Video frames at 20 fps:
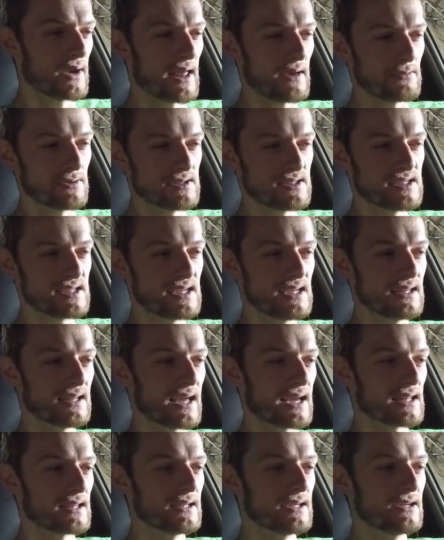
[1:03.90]
I would see
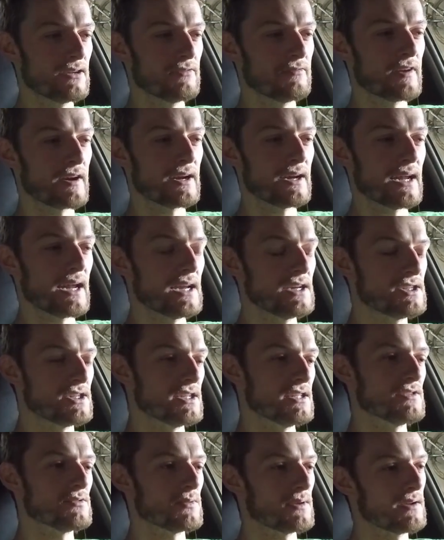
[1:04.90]
like little
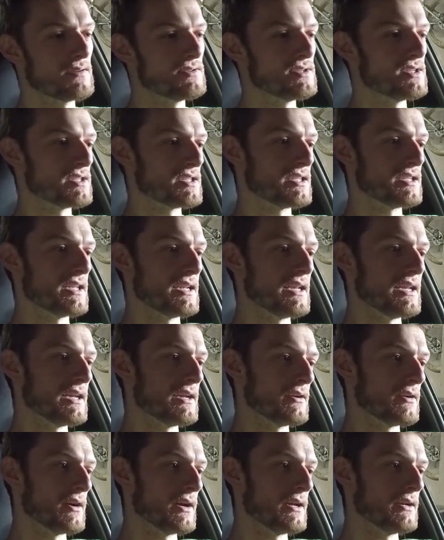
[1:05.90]
variations when I was just sitting
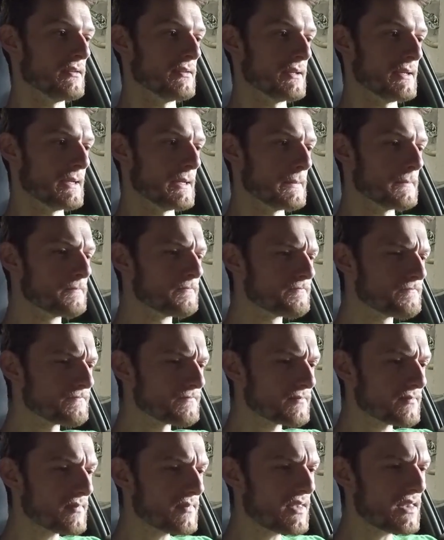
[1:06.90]
here idling,
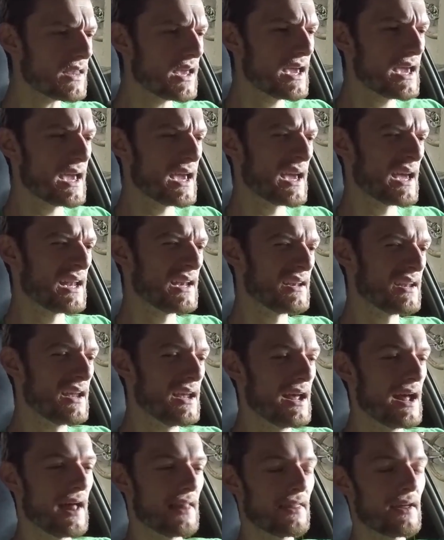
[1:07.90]
and
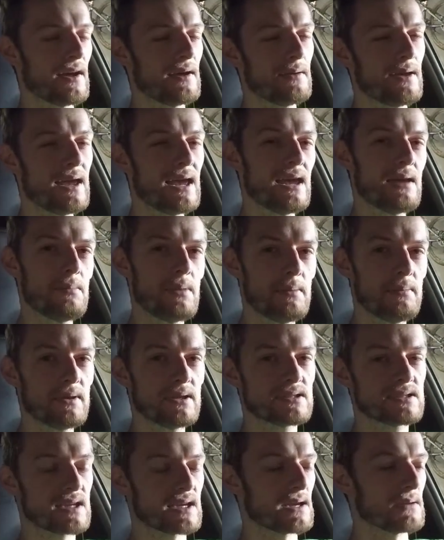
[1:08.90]
I thought, maybe
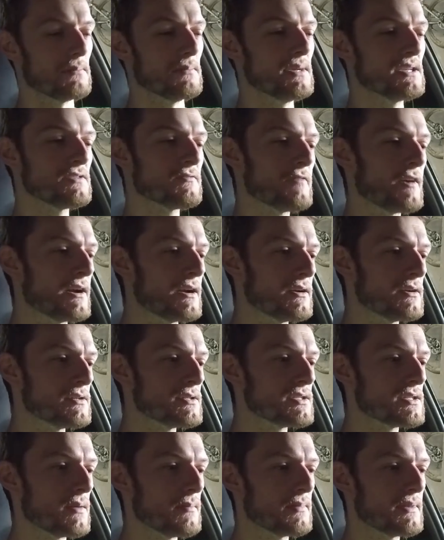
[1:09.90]
it's like a misfire or
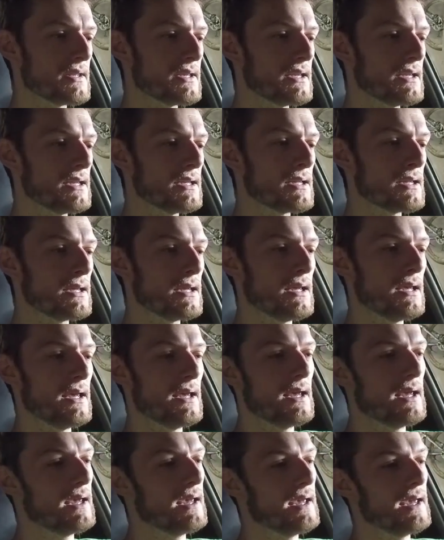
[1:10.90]
something.
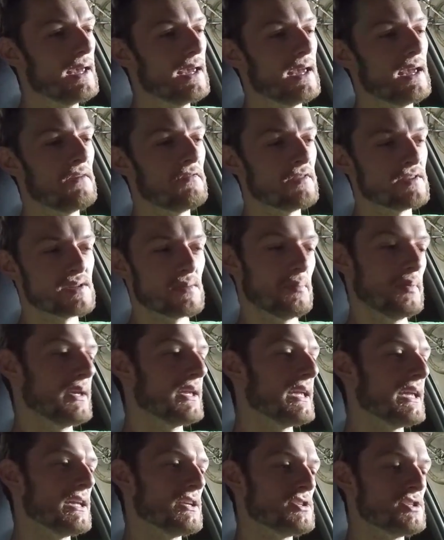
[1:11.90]
If it's a
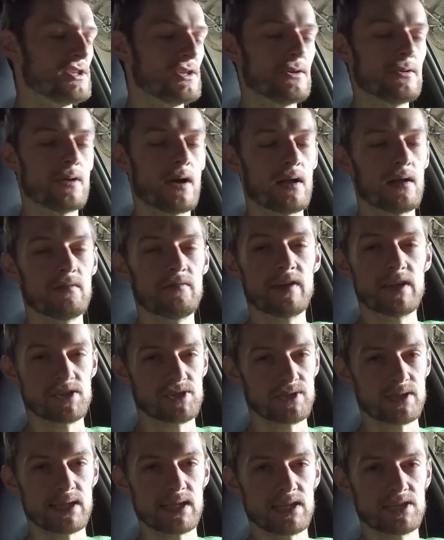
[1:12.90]
big issue, I'll
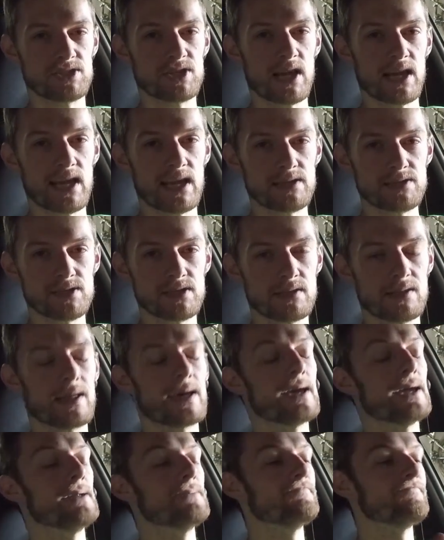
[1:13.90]
eventually get a check engine
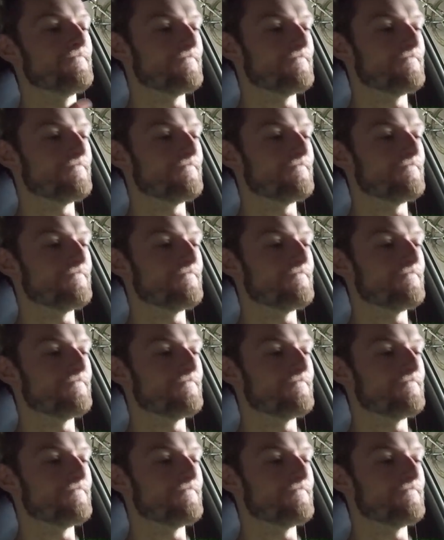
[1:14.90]
light.